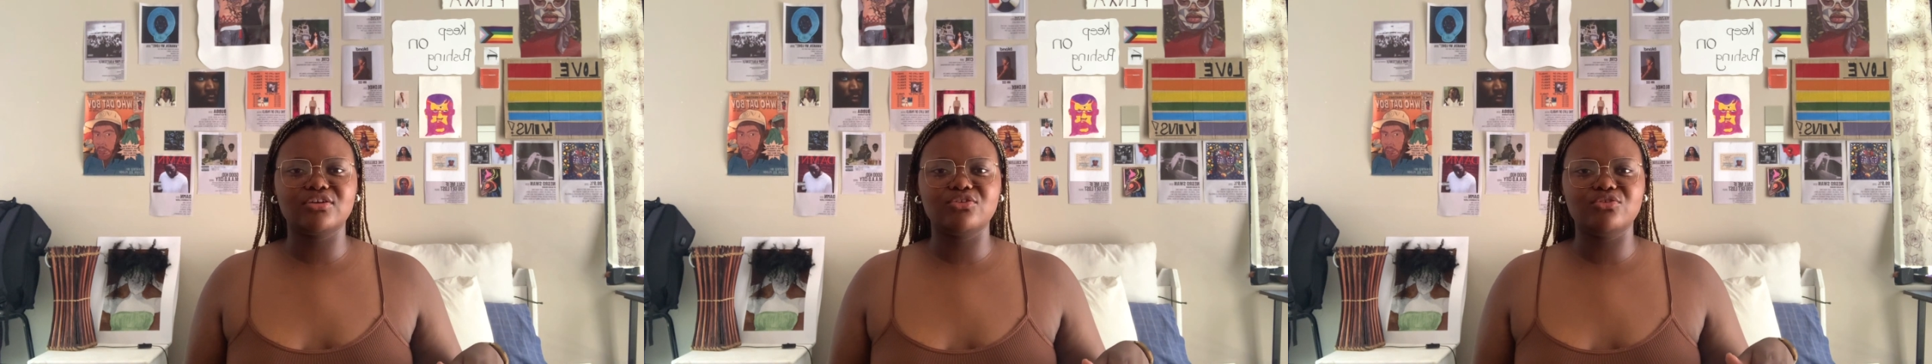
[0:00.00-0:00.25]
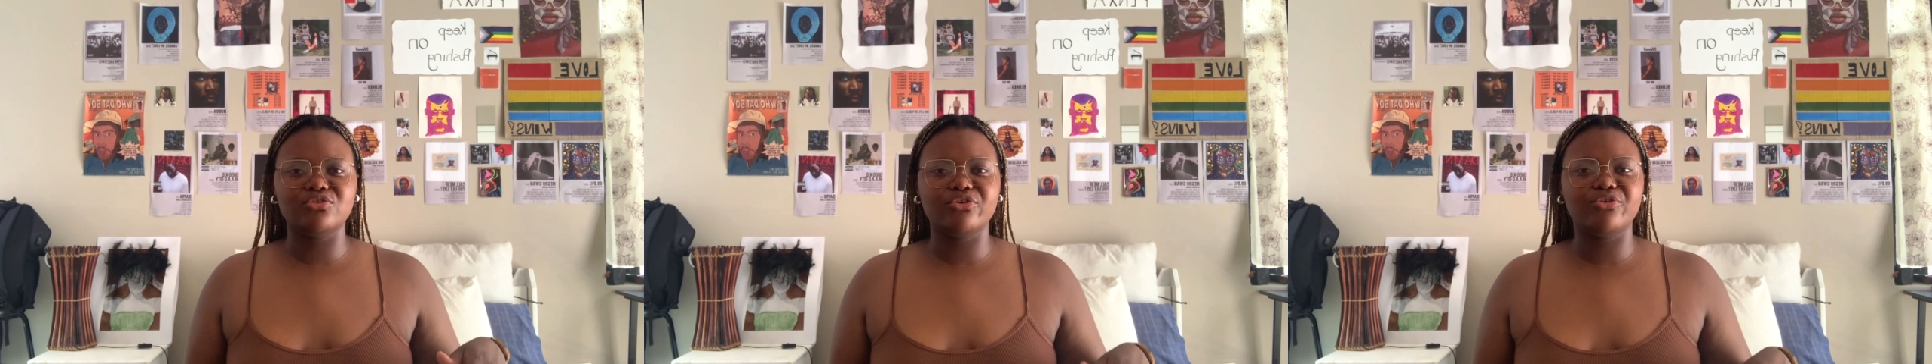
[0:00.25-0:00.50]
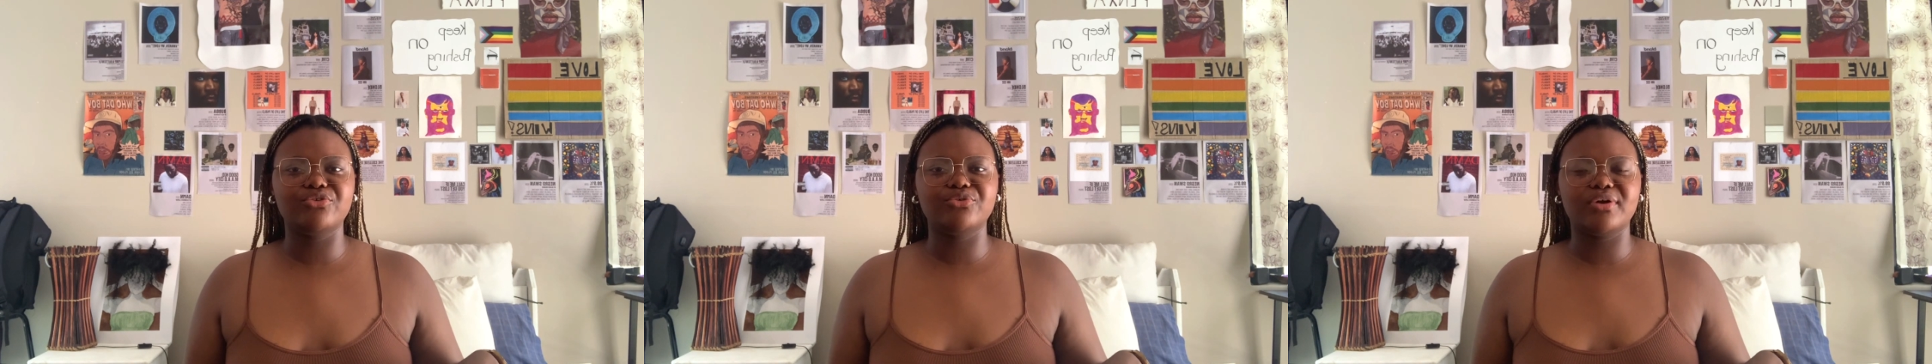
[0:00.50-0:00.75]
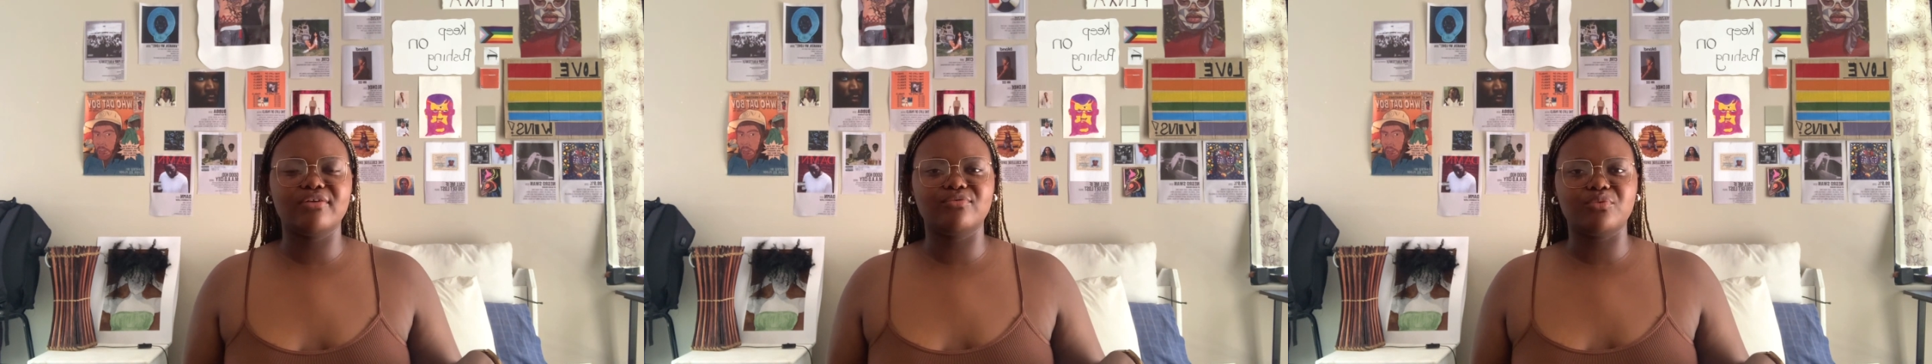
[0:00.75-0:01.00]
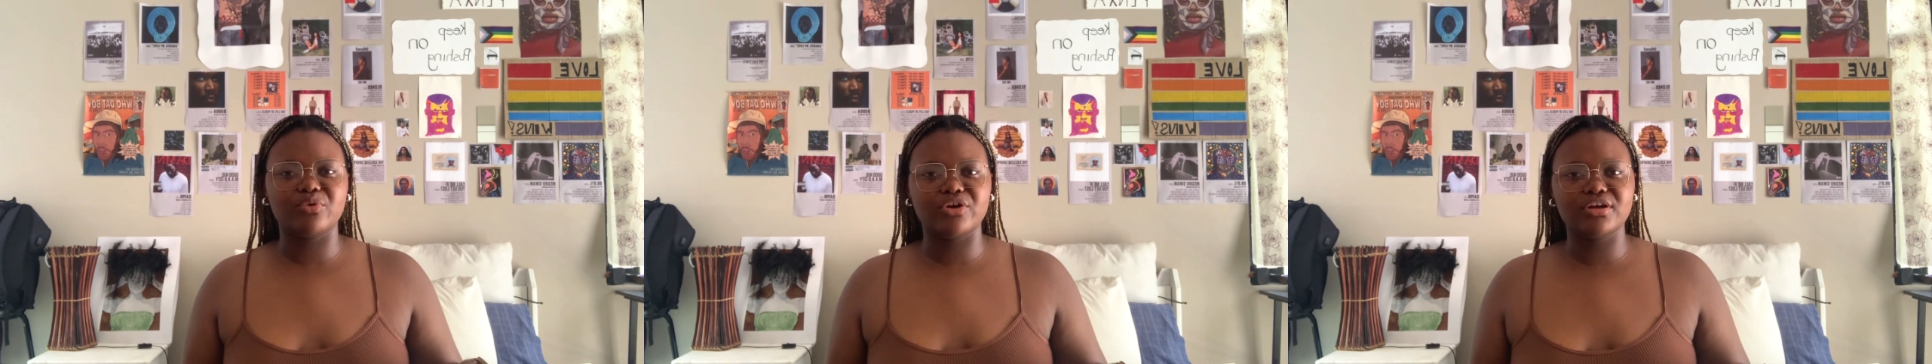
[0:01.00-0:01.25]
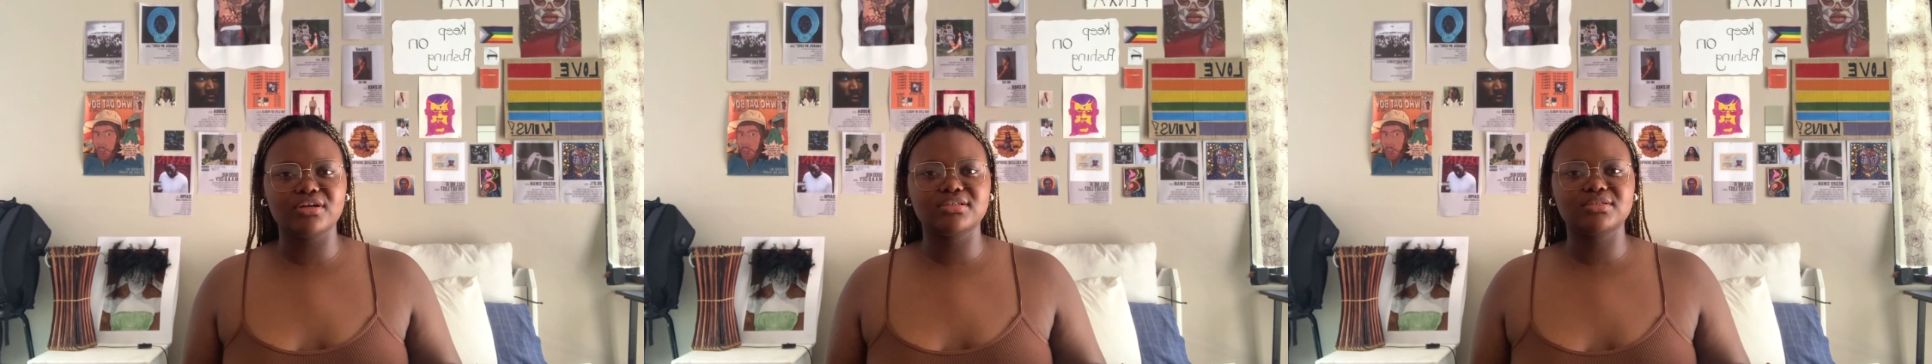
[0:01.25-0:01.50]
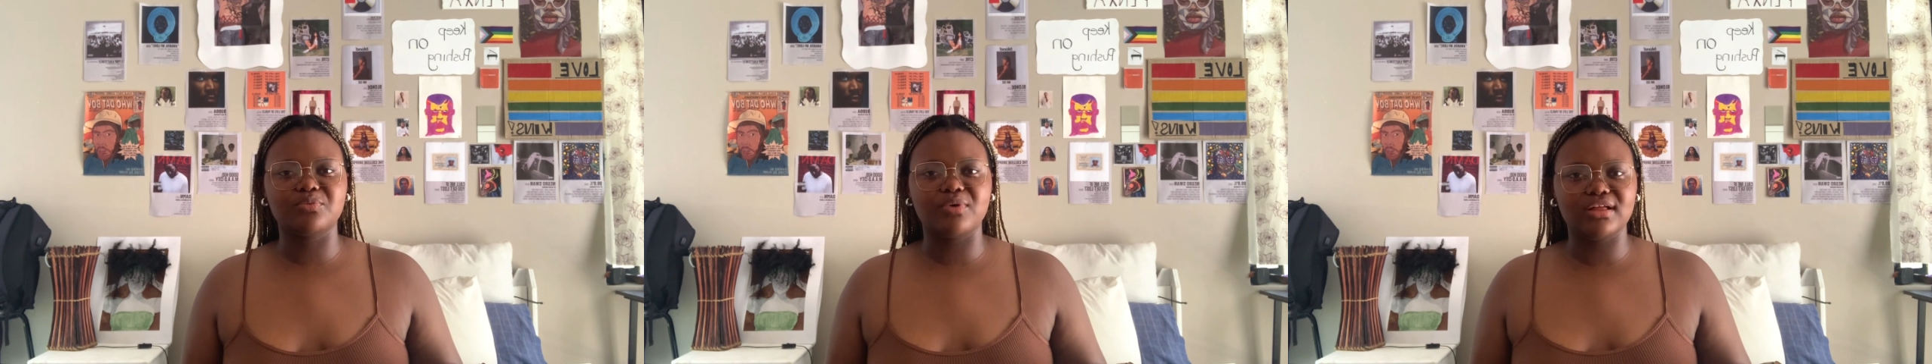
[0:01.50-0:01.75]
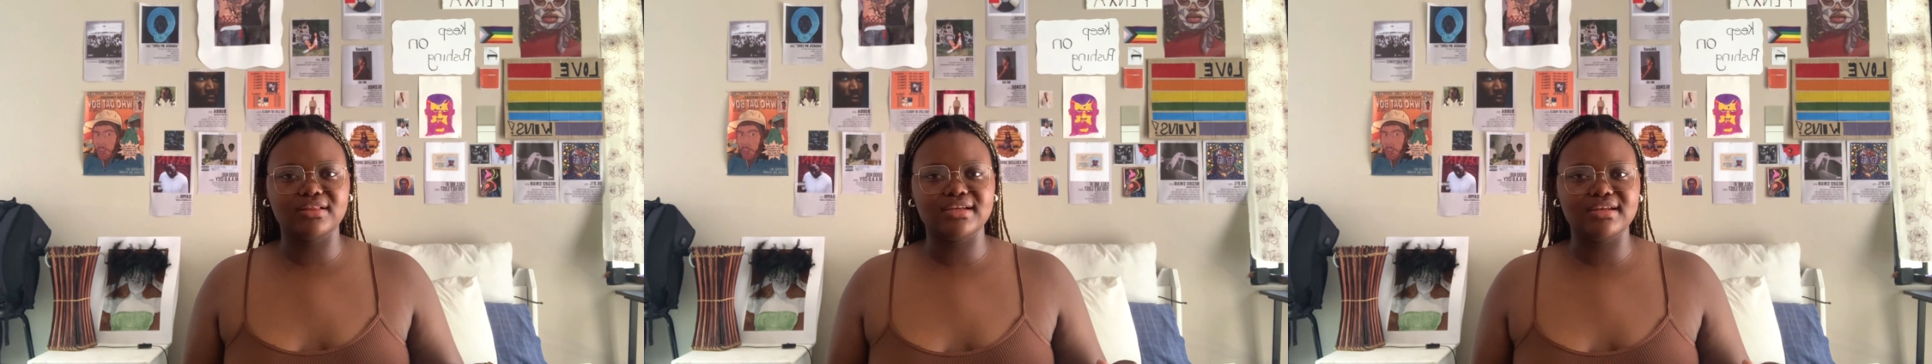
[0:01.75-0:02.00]
you know you have worked
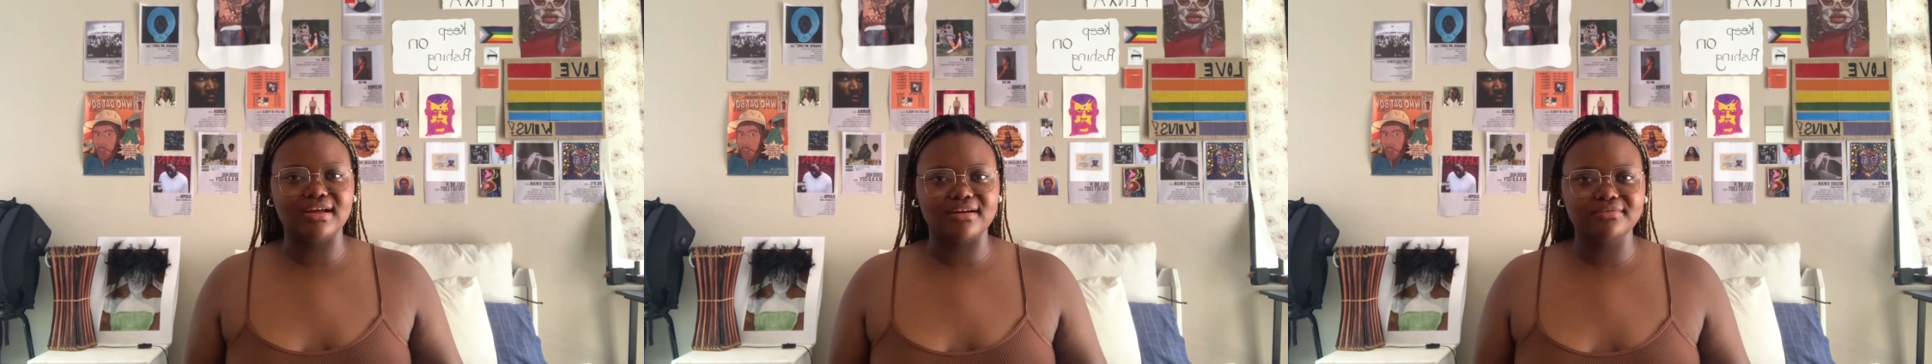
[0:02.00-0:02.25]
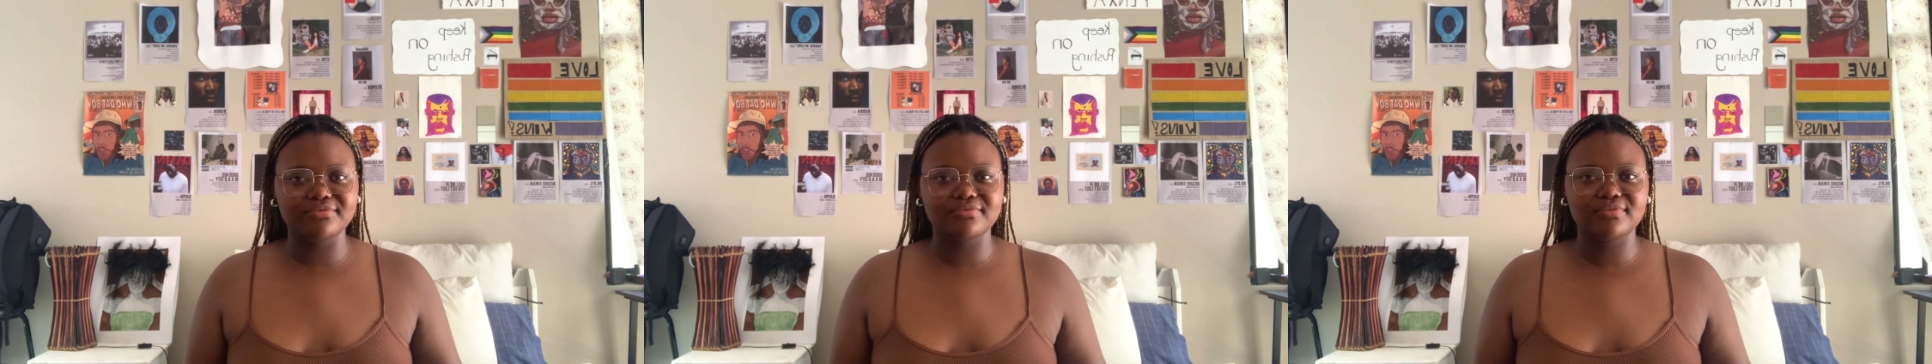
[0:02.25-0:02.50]
well enough.